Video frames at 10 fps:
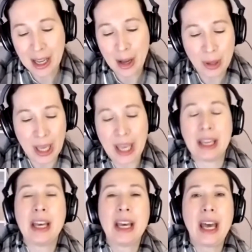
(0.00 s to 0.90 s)
Okay.
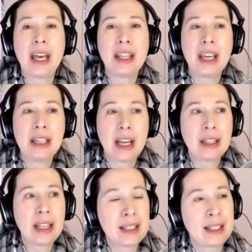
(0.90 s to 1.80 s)
And then
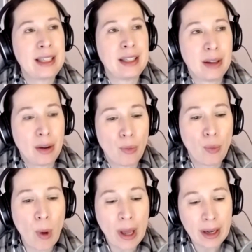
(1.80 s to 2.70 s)
let's see,
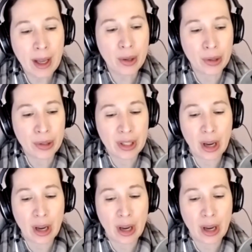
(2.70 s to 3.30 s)
what else?